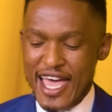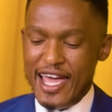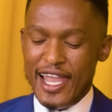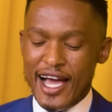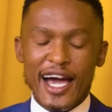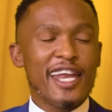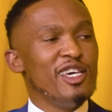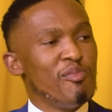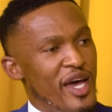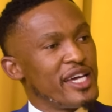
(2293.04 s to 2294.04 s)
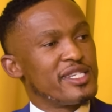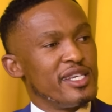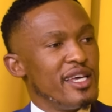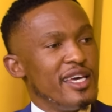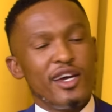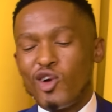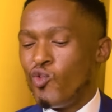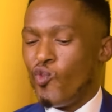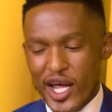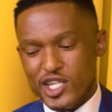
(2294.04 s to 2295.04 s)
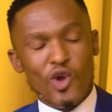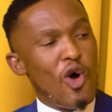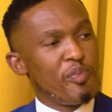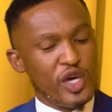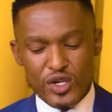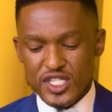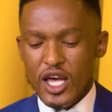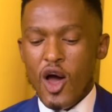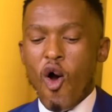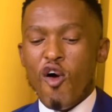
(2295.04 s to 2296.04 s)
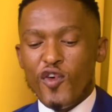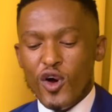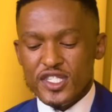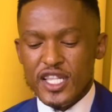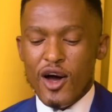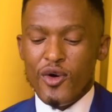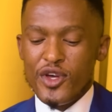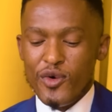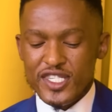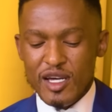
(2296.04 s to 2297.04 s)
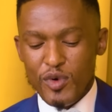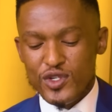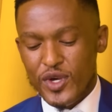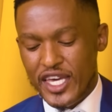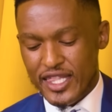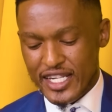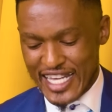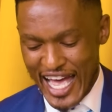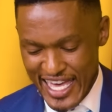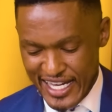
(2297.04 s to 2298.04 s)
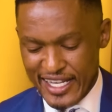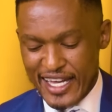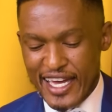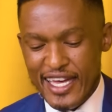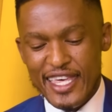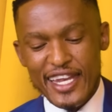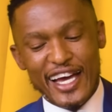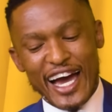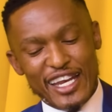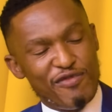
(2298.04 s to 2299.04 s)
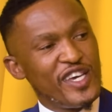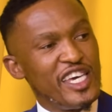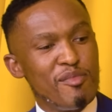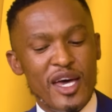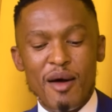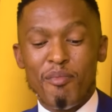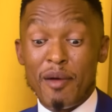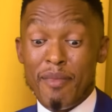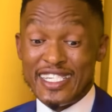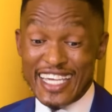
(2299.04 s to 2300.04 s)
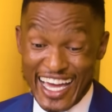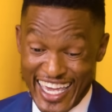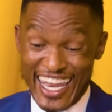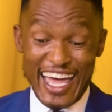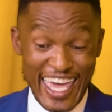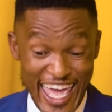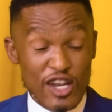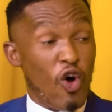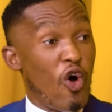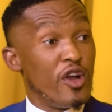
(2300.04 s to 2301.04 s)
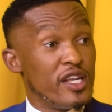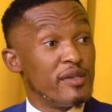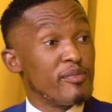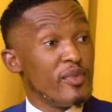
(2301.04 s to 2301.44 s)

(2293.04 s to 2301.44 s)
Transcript: Lekar impact went wrong because of course now he was supposed to hit the tire and then the car ifigime. But manje yangena head on.